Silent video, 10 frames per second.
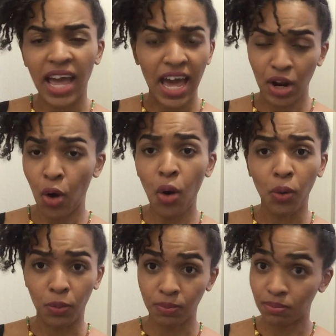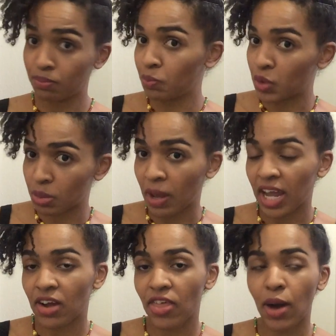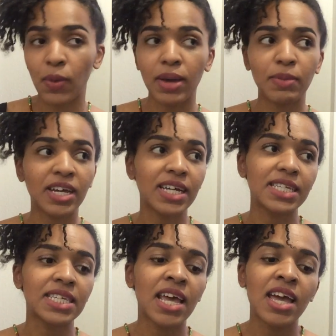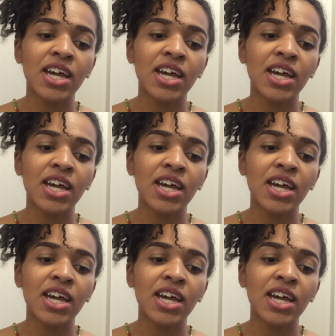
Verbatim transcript: at home with my hair that way because